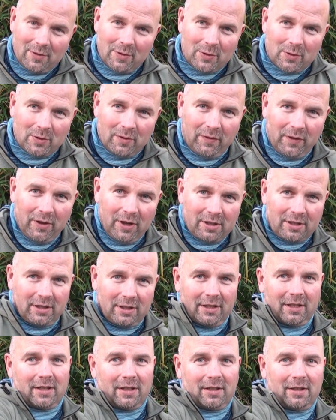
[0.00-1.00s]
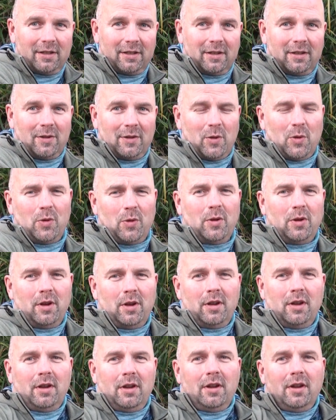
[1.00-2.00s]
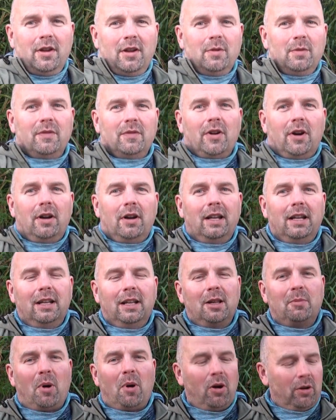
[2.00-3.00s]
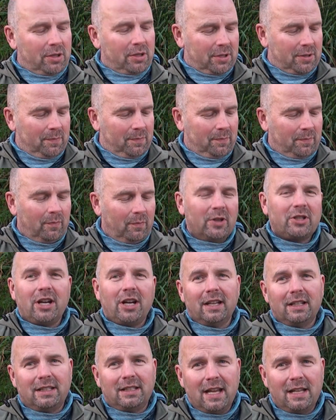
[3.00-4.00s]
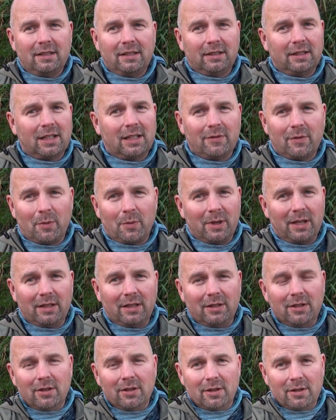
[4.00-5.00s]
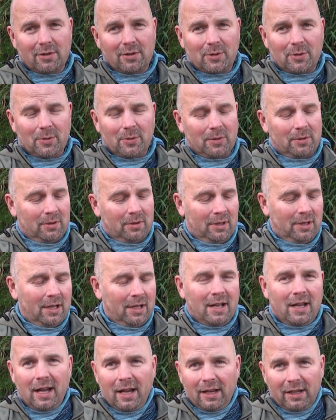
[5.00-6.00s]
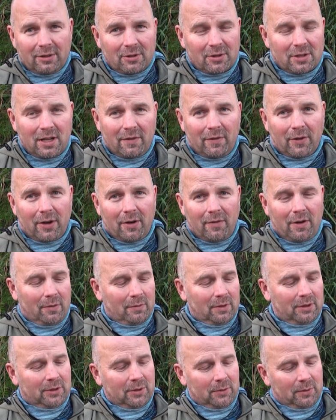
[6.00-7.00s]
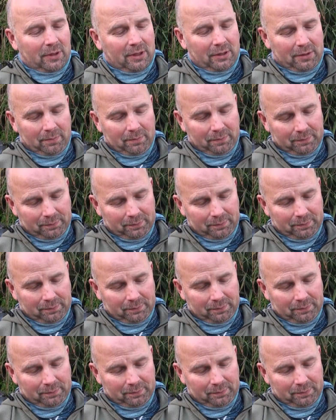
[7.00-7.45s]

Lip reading: So firstly, we've got a little box which I intended to give away years ago, and I just never got round to doing it.